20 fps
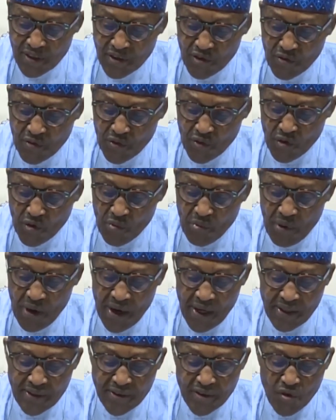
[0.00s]
to
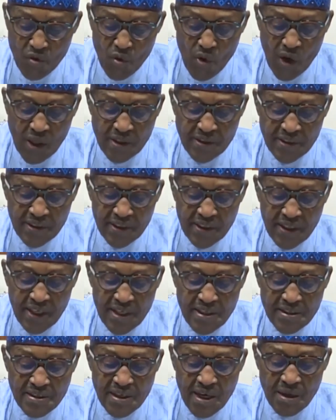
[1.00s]
provide
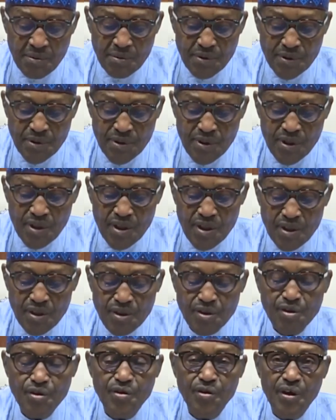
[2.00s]
world-class service
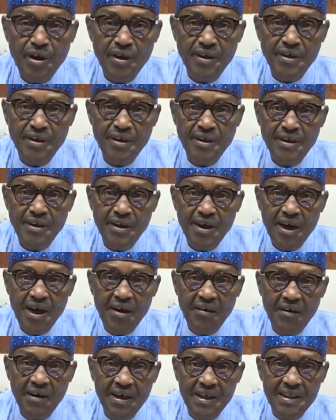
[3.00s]
to run
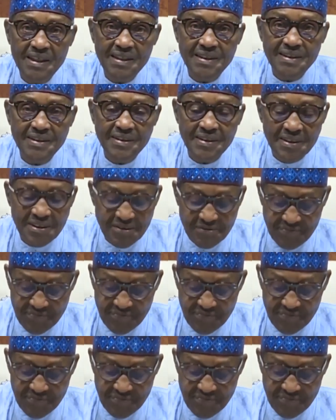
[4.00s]
our country.